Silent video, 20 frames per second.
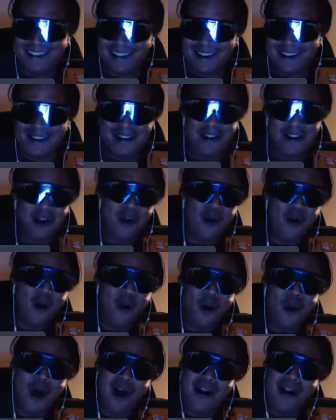Yo,
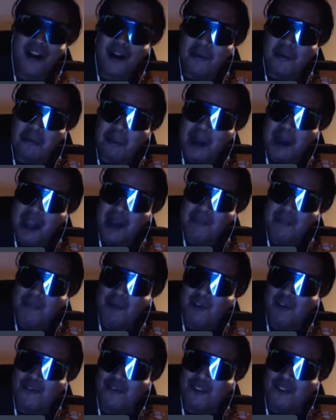what a
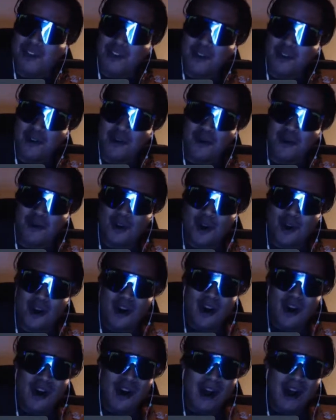pay-per-view
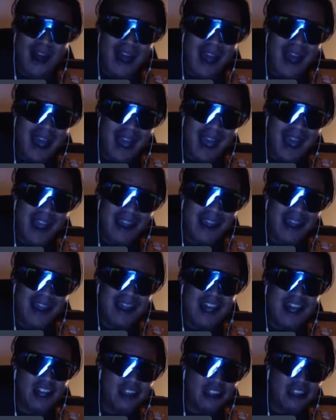
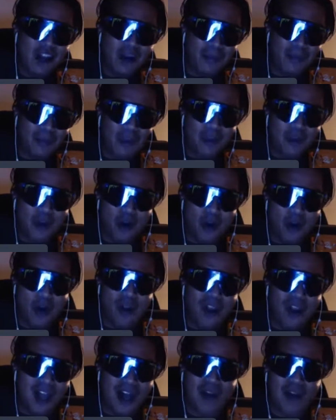AEW
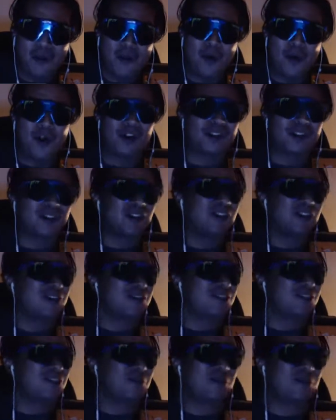All Out was, ladies and
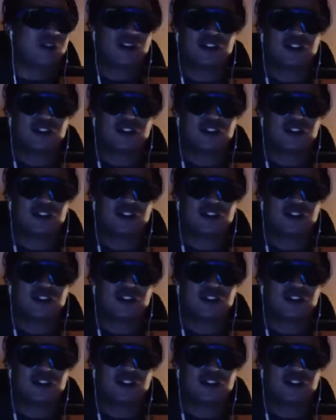gentlemen.